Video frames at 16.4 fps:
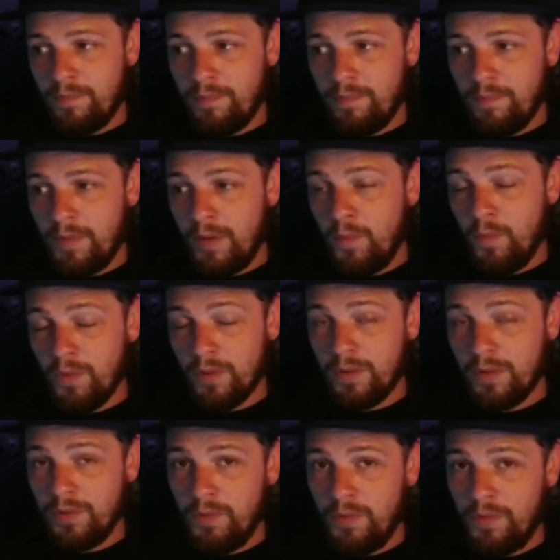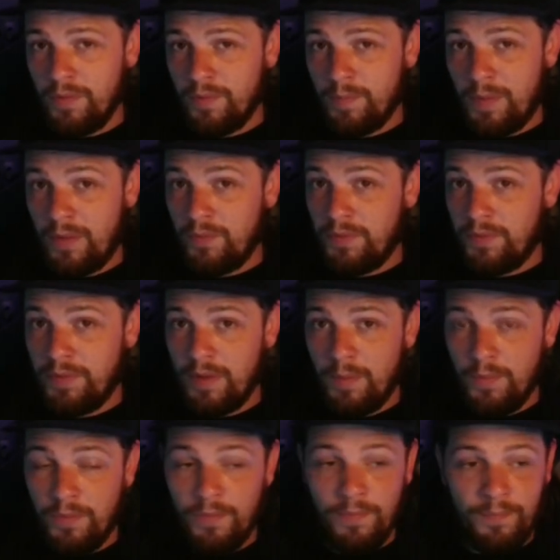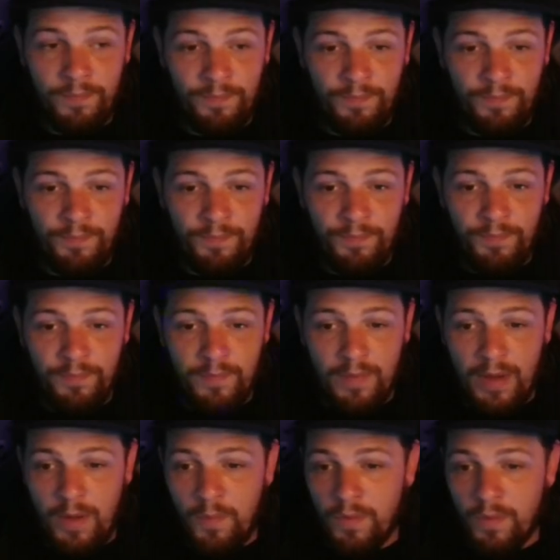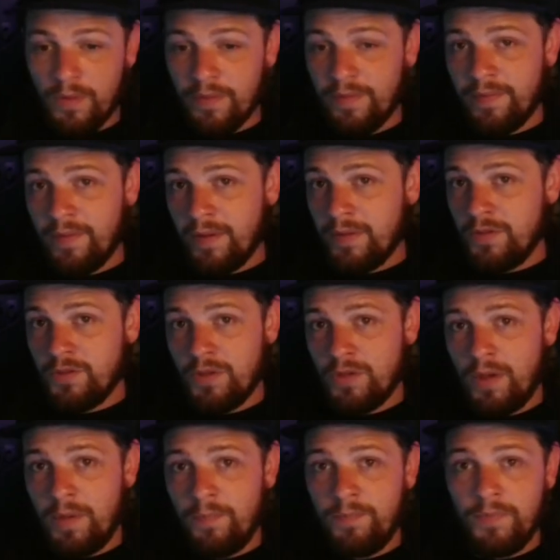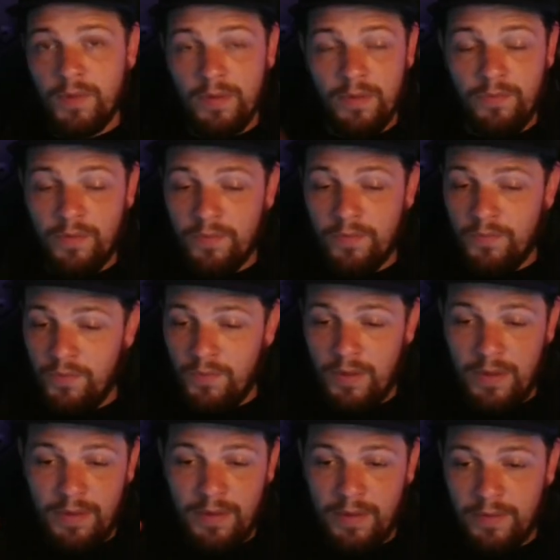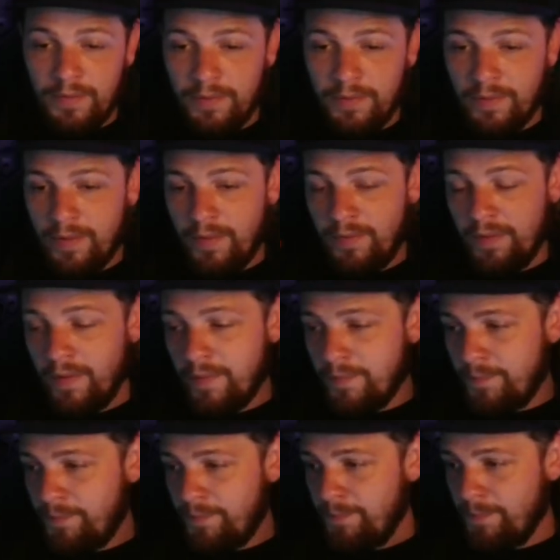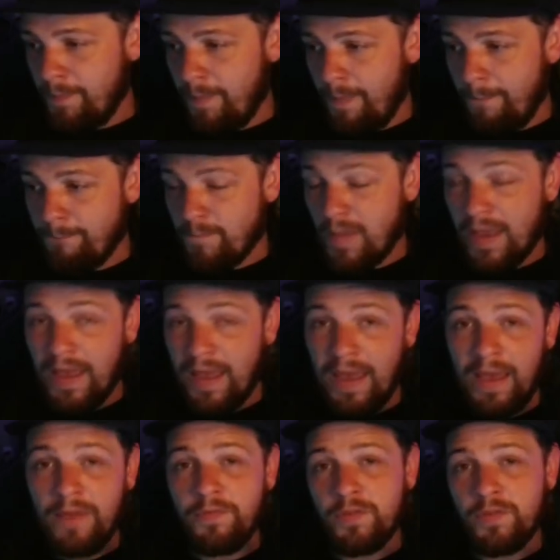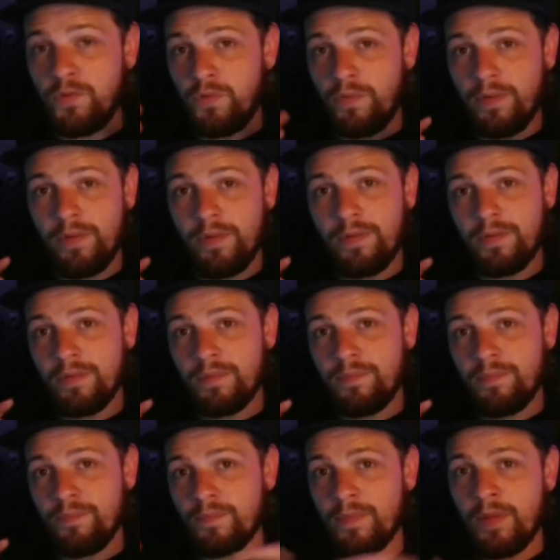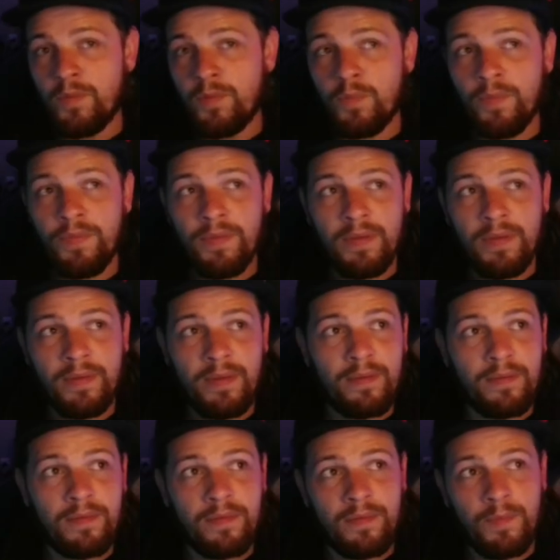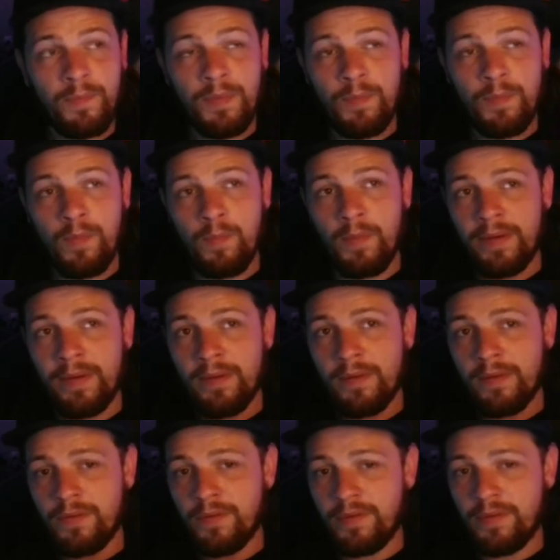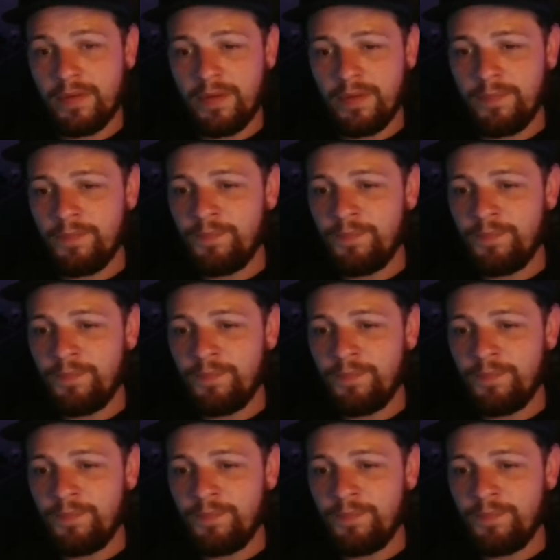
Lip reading: My workload is about double. I work a second job delivering food at night, this, that, and that. I have to do this. That's one thing that some people might not understand.